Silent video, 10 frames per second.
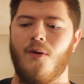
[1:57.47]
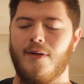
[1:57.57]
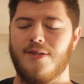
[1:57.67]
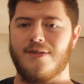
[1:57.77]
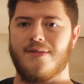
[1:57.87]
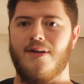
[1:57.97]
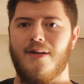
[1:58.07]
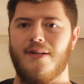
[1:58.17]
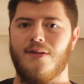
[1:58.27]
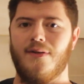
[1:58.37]
We just
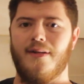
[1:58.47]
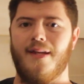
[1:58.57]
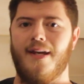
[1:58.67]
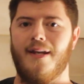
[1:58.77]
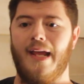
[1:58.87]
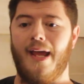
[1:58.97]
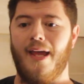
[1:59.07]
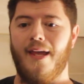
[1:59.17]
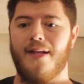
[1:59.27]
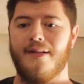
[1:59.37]
started doing that,
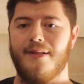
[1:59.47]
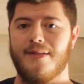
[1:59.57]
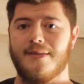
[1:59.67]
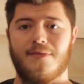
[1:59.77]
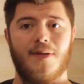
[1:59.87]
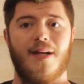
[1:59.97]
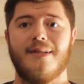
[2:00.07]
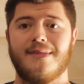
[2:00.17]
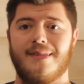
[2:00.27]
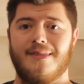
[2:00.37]
and to be
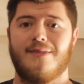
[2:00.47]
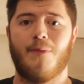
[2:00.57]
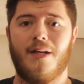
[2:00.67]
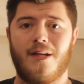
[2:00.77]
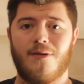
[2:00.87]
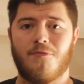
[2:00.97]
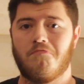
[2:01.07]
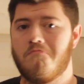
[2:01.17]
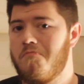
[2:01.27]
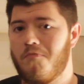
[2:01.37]
honest, it's been
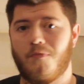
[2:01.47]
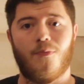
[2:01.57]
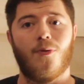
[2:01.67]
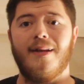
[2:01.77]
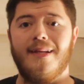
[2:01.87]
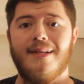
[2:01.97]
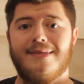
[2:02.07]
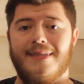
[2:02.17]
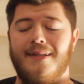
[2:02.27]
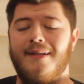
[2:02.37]
pretty
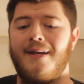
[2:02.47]
easy.